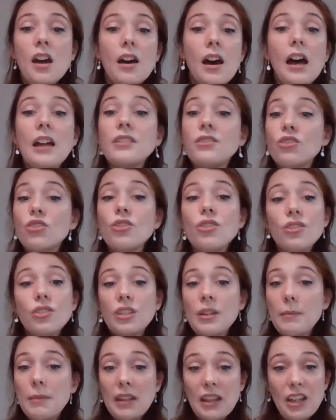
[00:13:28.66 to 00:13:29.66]
I'd choose
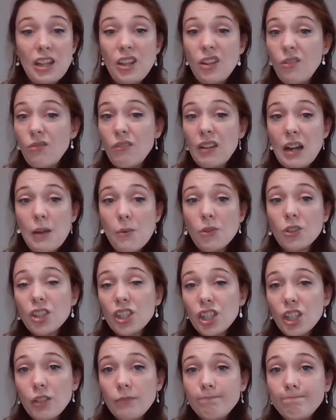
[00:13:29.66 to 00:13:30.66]
something that you really want
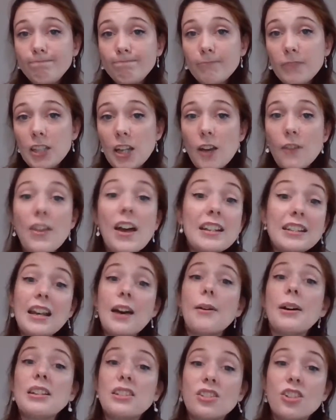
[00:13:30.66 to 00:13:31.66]
to do. So that's how
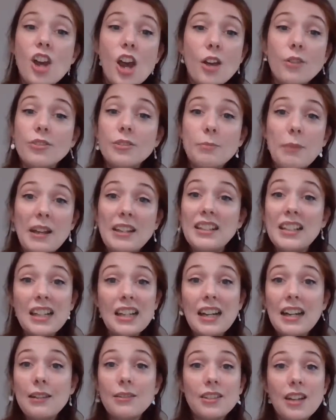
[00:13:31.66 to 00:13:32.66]
I chose,
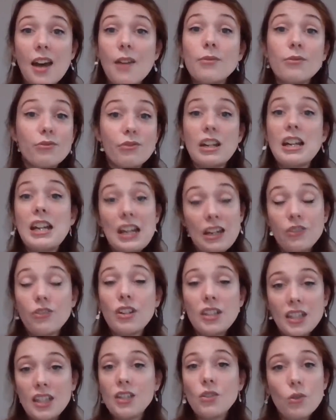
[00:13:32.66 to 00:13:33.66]
basically, is I was really
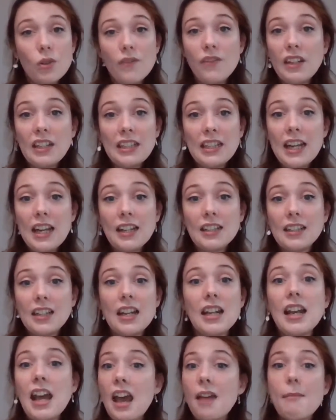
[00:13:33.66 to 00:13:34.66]
interested in all of these things, and
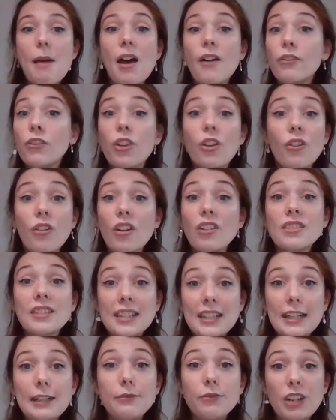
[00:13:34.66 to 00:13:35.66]
it came out of
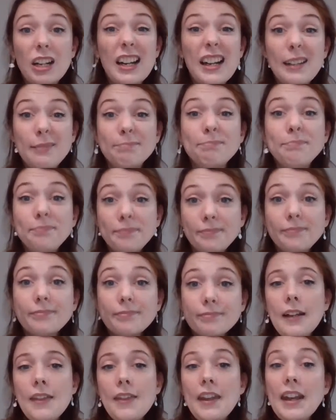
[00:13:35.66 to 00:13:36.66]
curiosity, really.
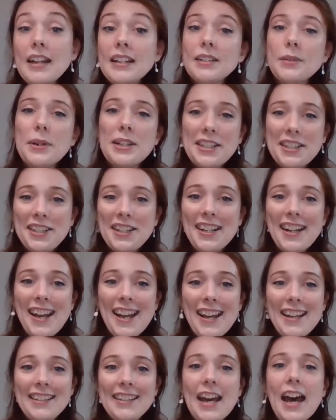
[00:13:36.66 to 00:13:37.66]
The next question
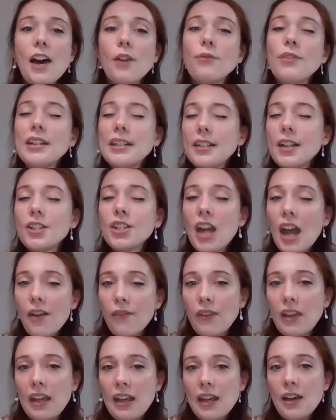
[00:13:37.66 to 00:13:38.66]
is, how research
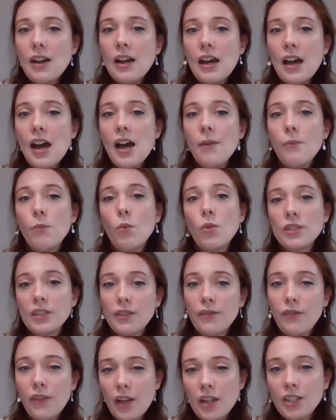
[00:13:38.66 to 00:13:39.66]
heavy was the
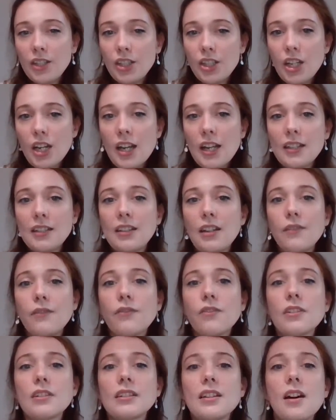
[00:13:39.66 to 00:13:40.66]
first year? So,
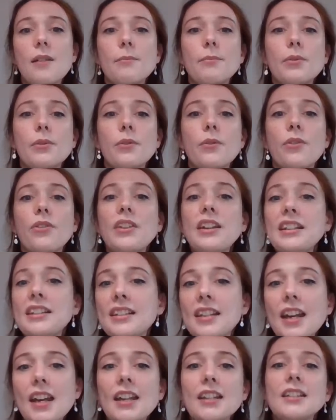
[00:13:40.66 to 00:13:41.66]
for example,
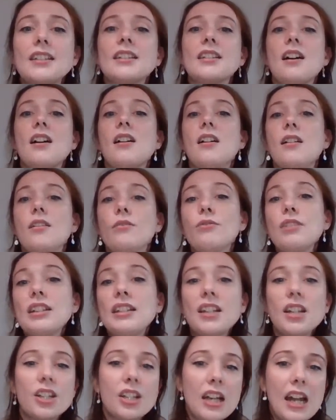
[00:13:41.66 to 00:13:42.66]
thesis, are
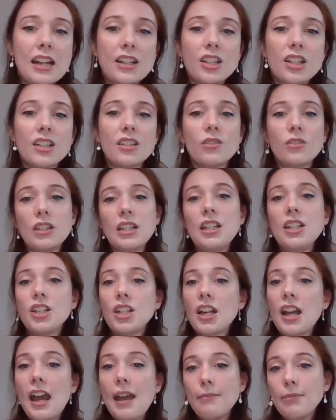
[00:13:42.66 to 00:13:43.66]
research lectures or
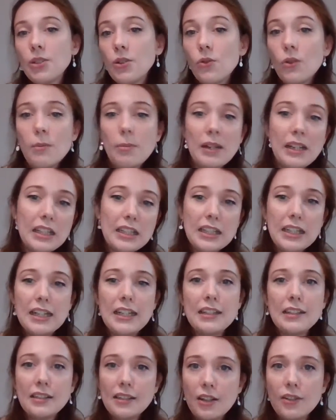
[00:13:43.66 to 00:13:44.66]
teaching aimed at all
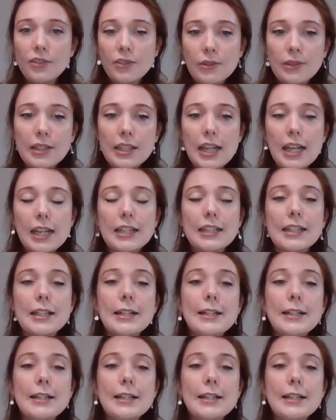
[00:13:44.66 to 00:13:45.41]
abilities, those sorts of things.